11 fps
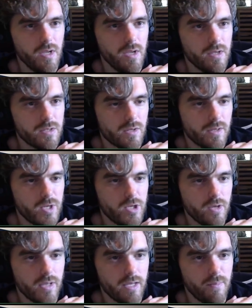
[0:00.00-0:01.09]
So let me
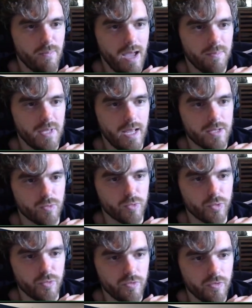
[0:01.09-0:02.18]
show like a map that has a
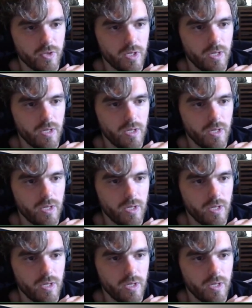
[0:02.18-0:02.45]
roof.